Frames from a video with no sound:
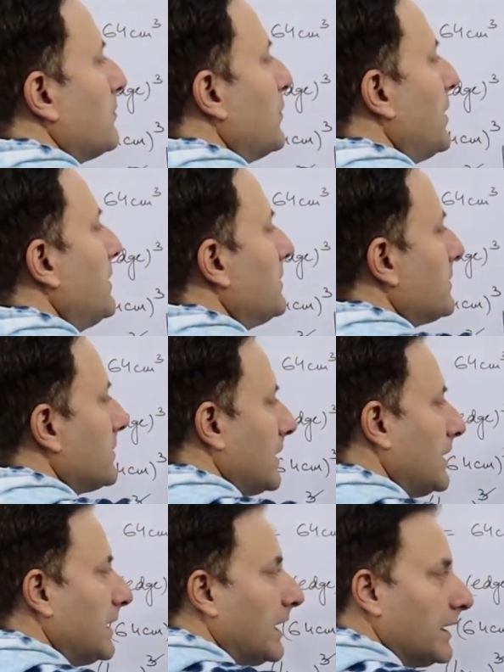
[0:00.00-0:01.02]
breadth
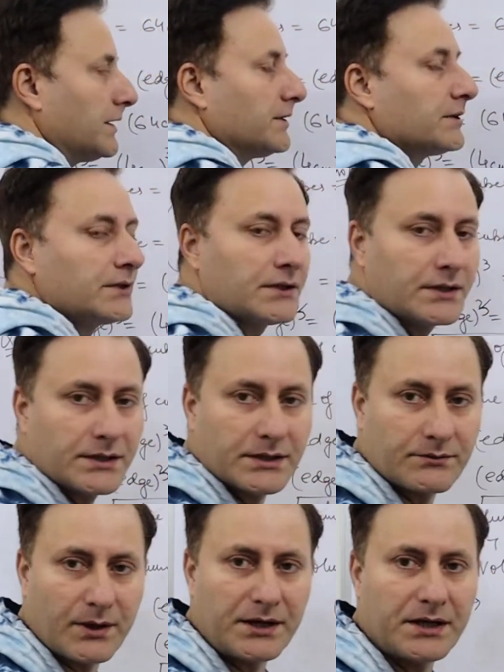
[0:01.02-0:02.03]
and height.
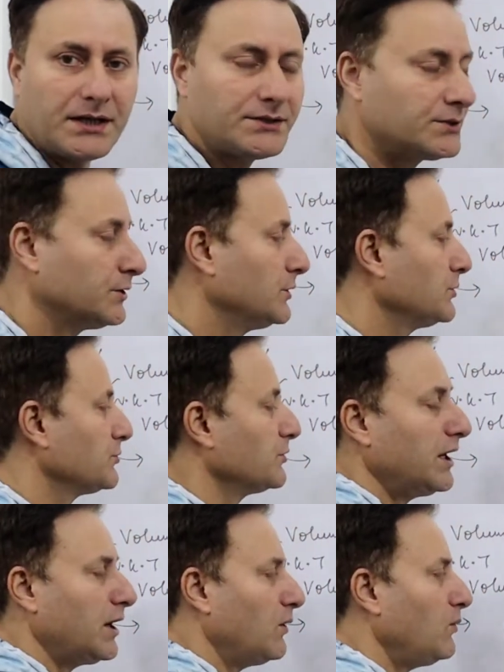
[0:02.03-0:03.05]
Right guys? So
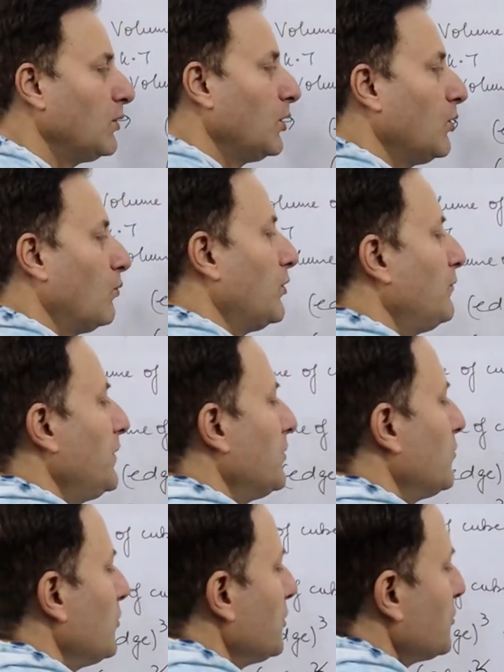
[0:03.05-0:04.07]
now what we are
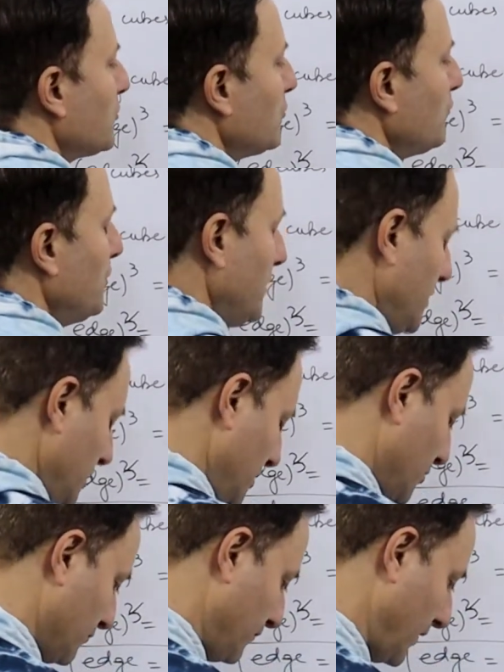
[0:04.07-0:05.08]
going to do, we need
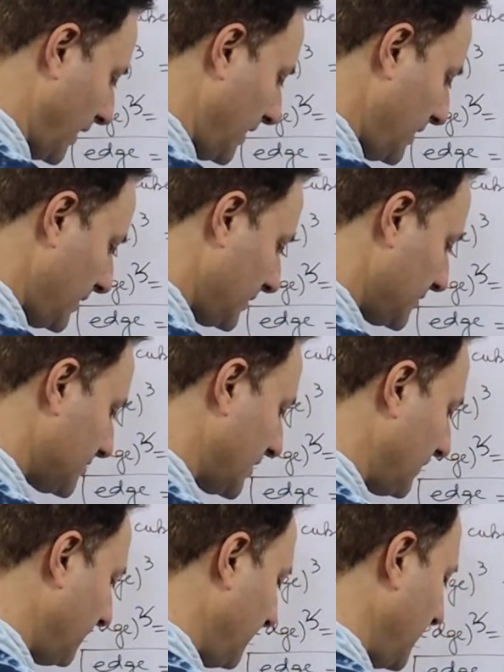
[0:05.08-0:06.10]
to find
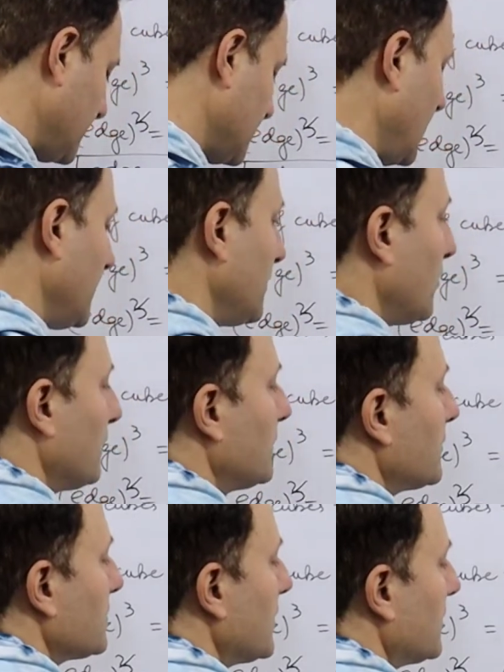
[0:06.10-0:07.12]
surface area of the
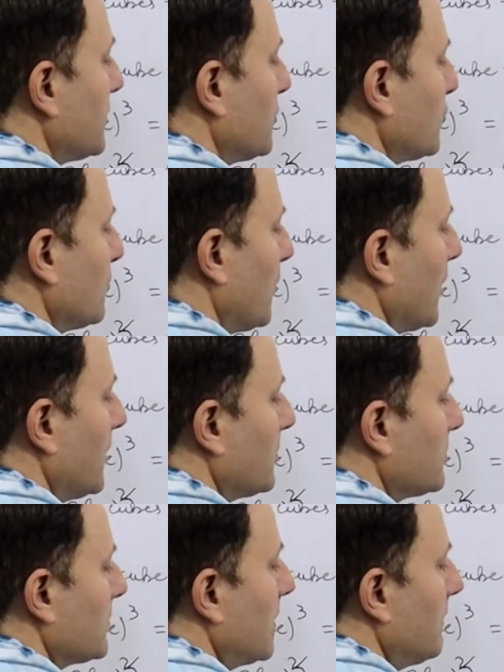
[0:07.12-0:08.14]
resulting cuboid.
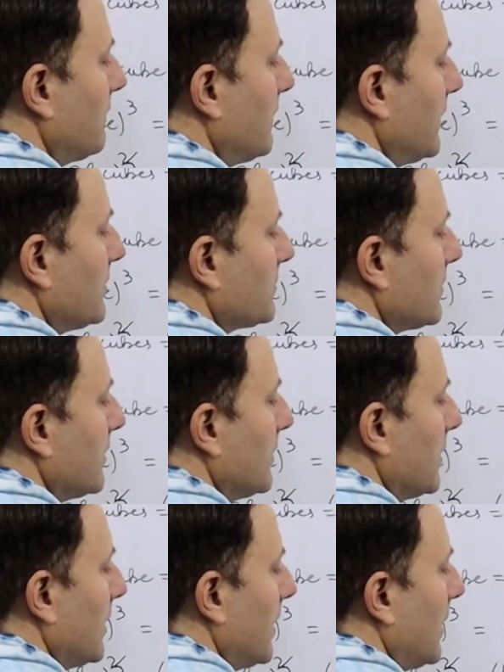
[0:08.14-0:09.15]
Surface
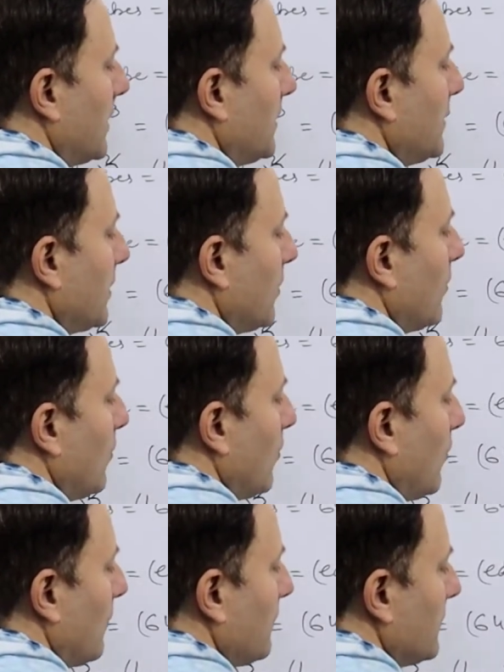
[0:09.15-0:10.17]
area
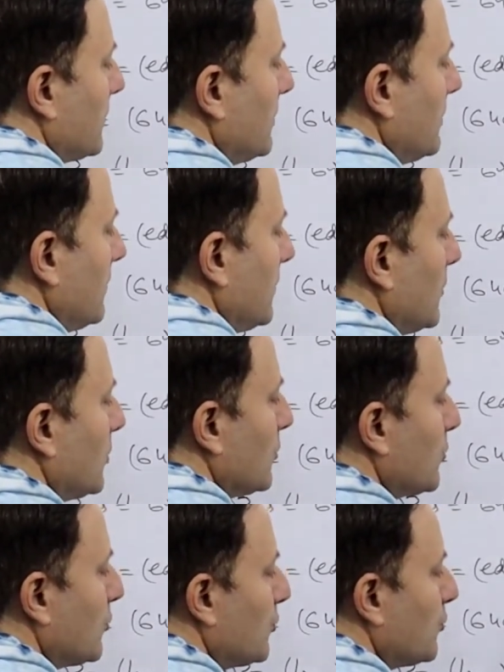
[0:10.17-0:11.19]
of the
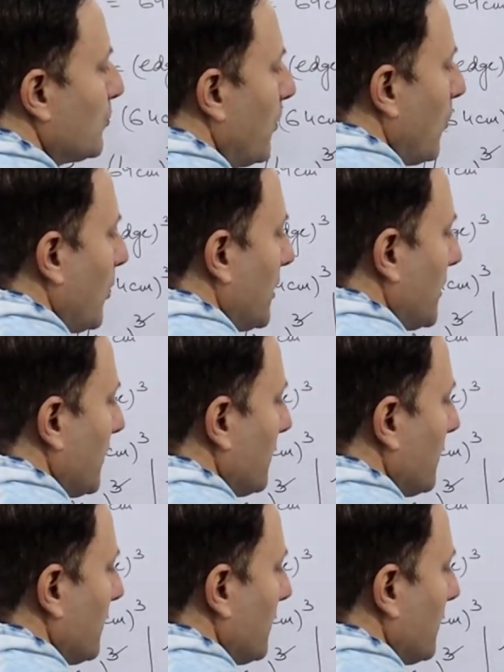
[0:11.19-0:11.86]
cuboid,